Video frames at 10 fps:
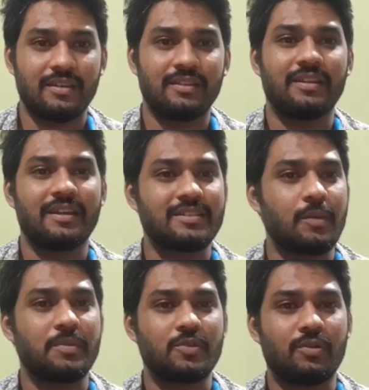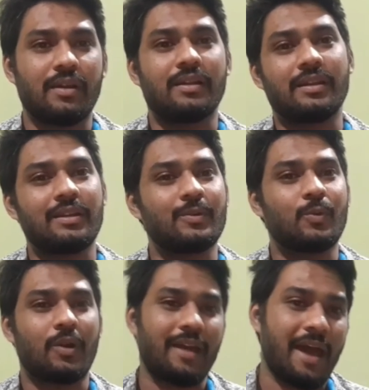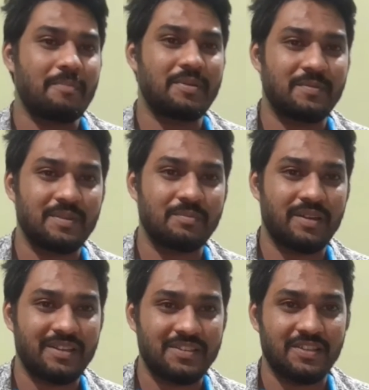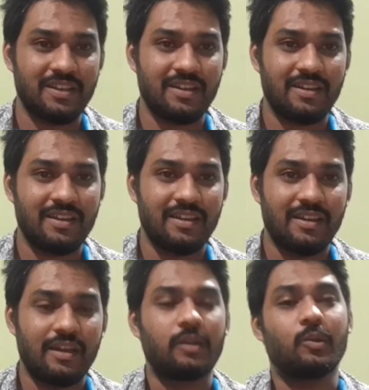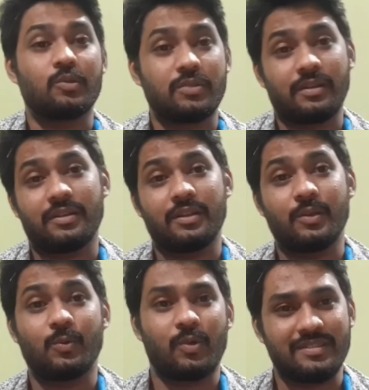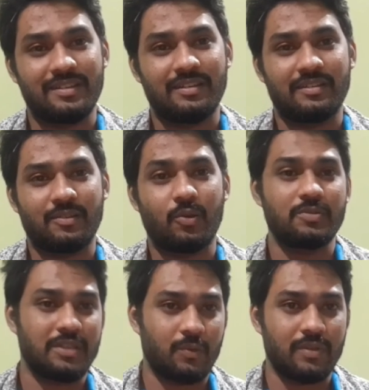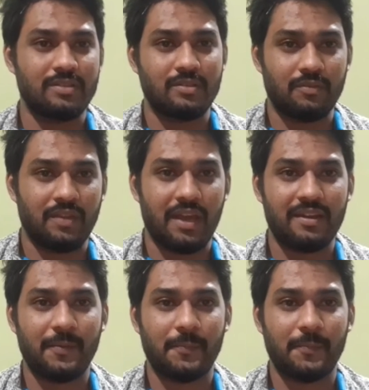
In the next episode, I'll tell you what happened with Parikshita, and also I'll tell you what is the consequences of that.